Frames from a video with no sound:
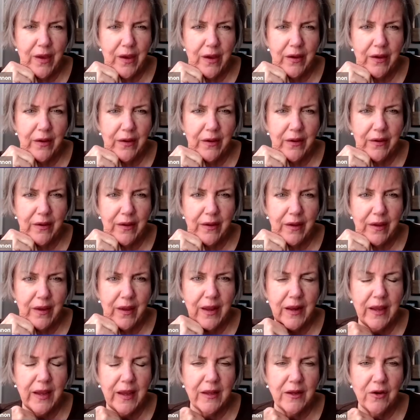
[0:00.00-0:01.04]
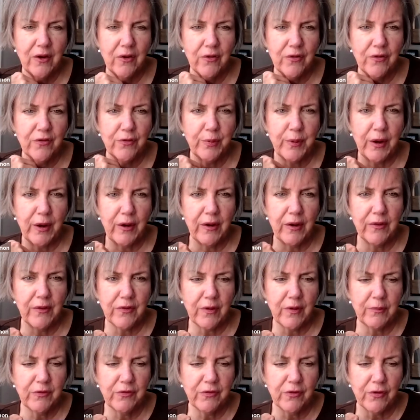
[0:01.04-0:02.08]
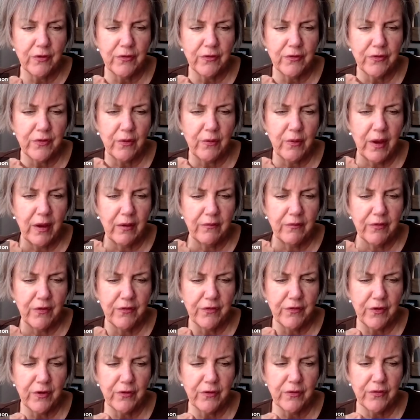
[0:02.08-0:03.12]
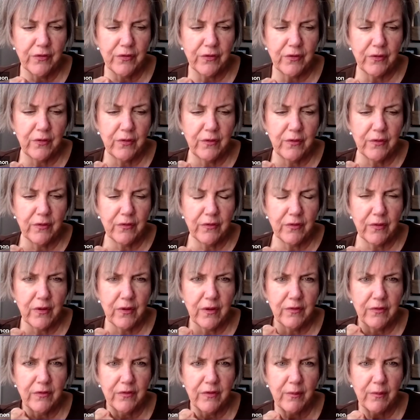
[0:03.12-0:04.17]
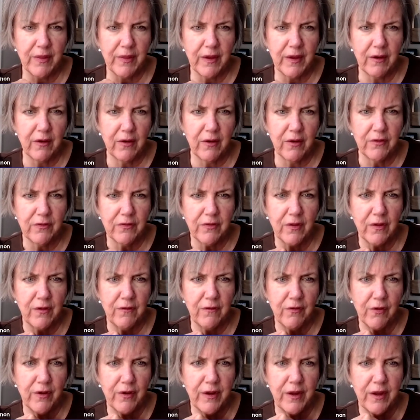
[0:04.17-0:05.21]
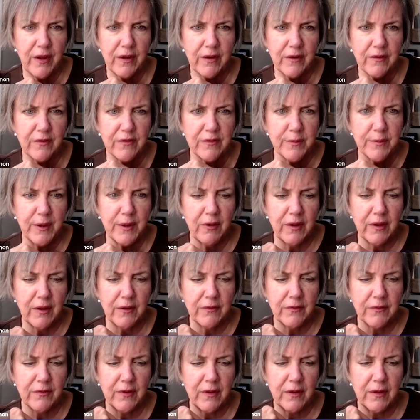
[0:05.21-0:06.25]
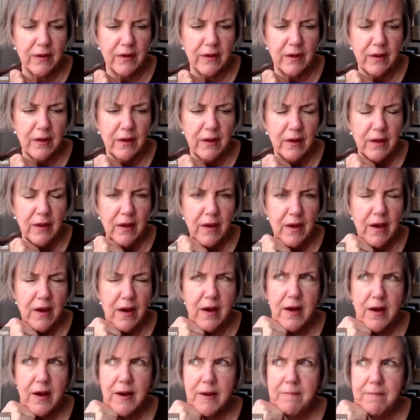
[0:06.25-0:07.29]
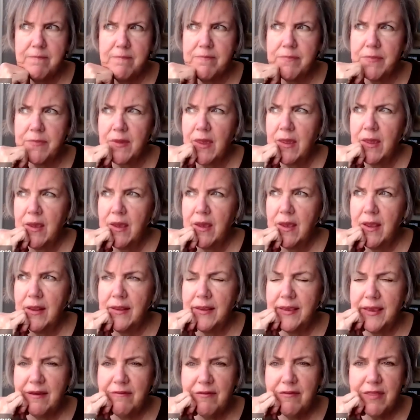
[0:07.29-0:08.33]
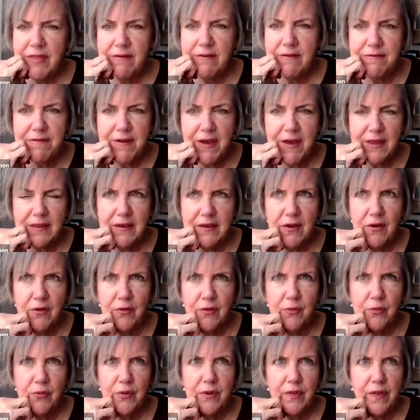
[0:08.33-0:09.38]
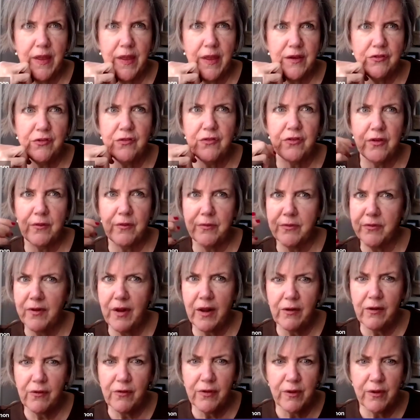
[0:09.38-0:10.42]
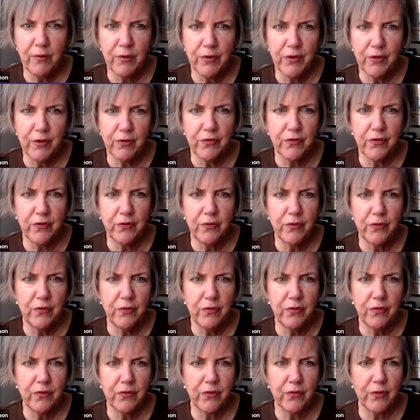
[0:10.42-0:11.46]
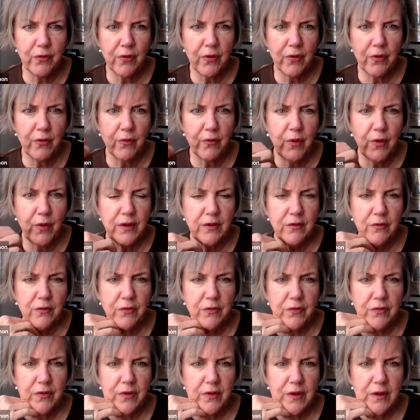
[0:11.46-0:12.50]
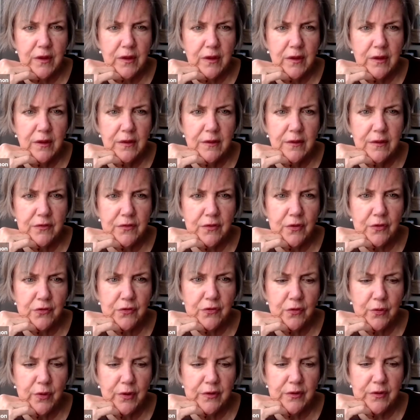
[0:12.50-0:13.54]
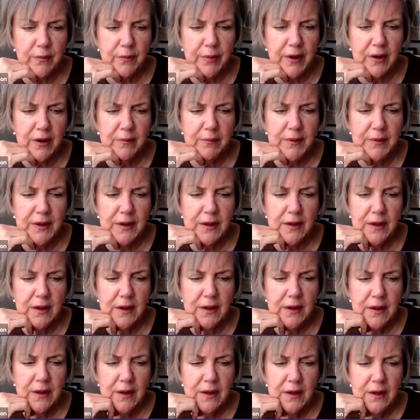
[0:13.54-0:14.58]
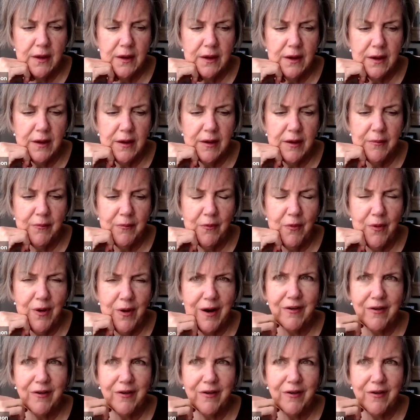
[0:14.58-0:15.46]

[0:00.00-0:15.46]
yeah. And in your experience, I'm sure is so helpful for your students and some of the areas that you've already had experience in. Um, and given the fact, relationships, not only with your students or what you see in the social work department, what